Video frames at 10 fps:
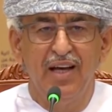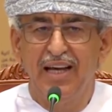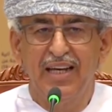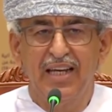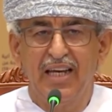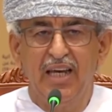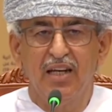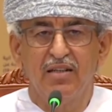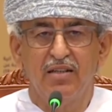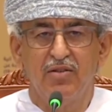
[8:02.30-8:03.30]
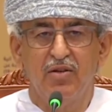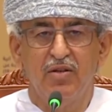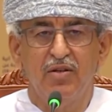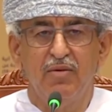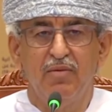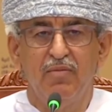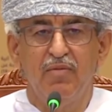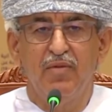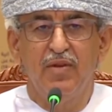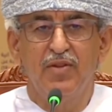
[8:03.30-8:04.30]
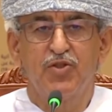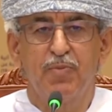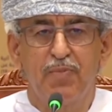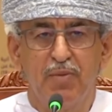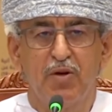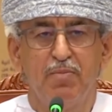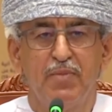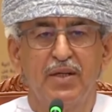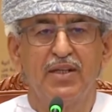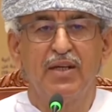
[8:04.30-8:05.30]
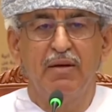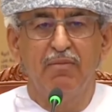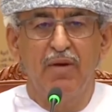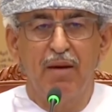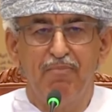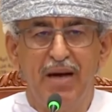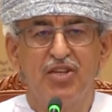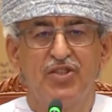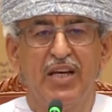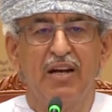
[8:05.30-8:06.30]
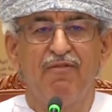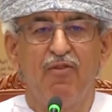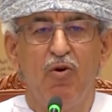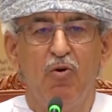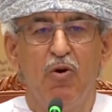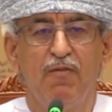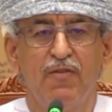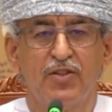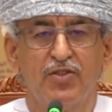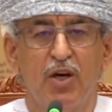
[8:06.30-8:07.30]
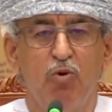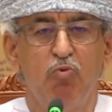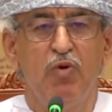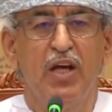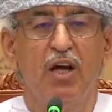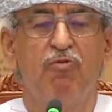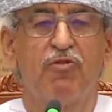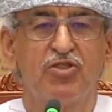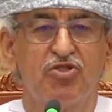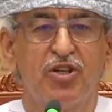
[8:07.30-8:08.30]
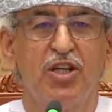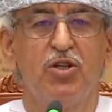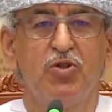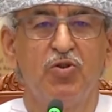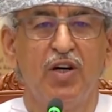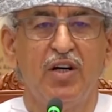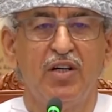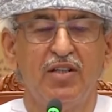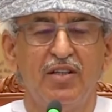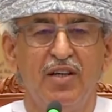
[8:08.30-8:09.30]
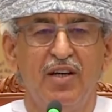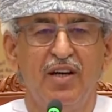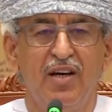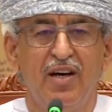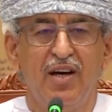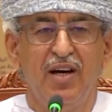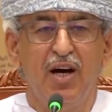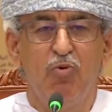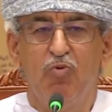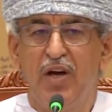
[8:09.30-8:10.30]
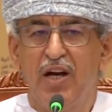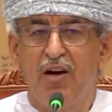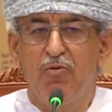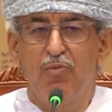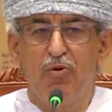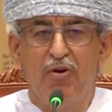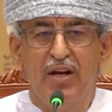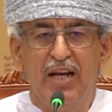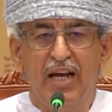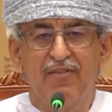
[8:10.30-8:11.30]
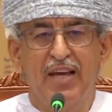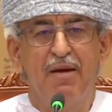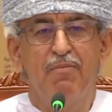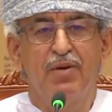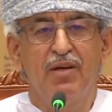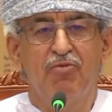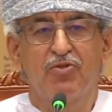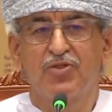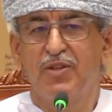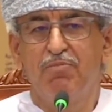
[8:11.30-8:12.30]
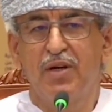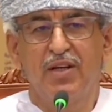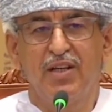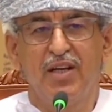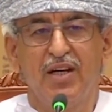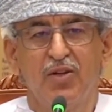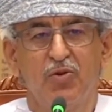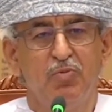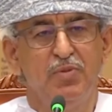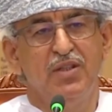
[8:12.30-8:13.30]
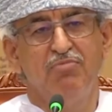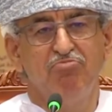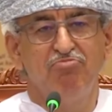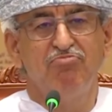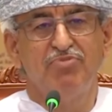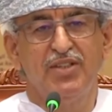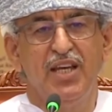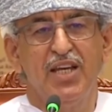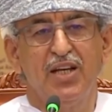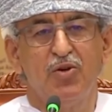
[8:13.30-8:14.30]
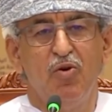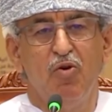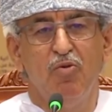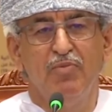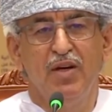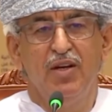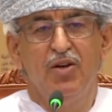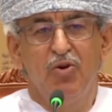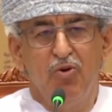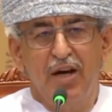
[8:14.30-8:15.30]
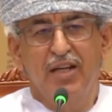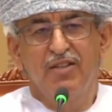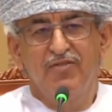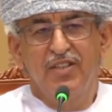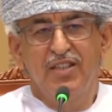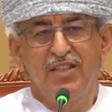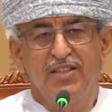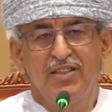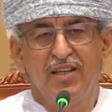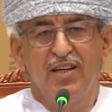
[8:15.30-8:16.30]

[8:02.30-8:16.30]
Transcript: And again, the Supreme Committee, myself, all of us, aware how frustrated you are, aware how boring life can be for somebody young to be staying at home, no activities,